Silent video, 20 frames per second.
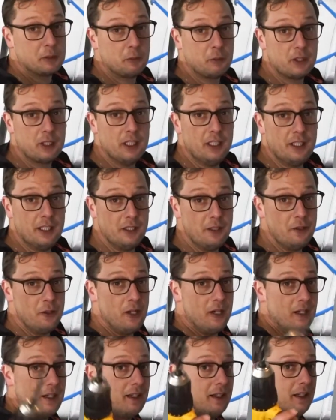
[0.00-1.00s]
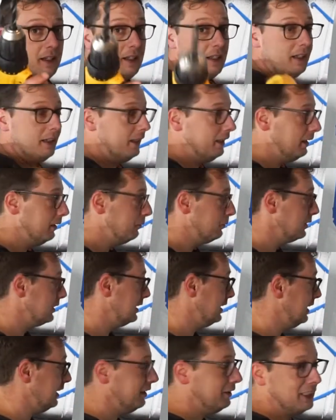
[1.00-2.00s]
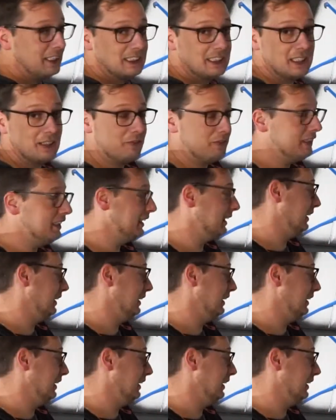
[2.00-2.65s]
what we're gonna do. We'll see you guys at the finish